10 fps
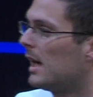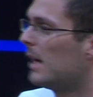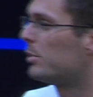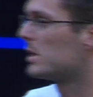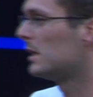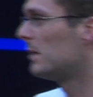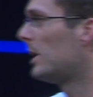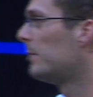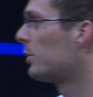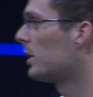I presented
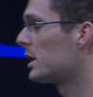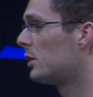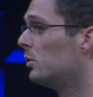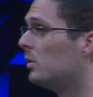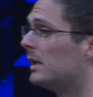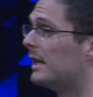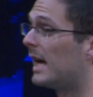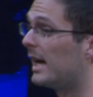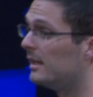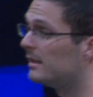my project to
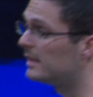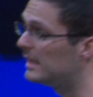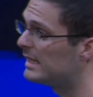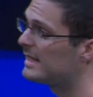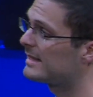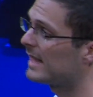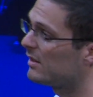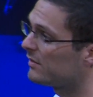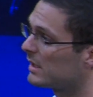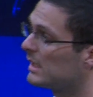
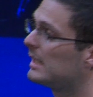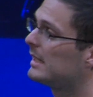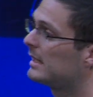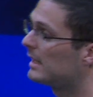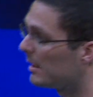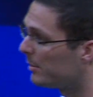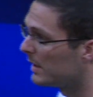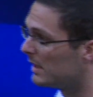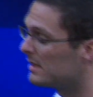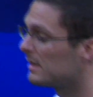97
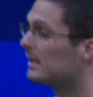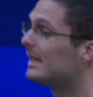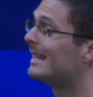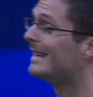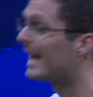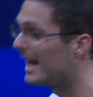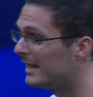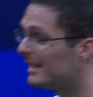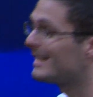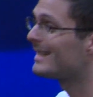companies.
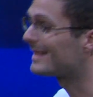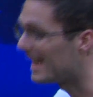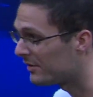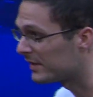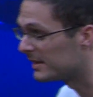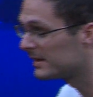97.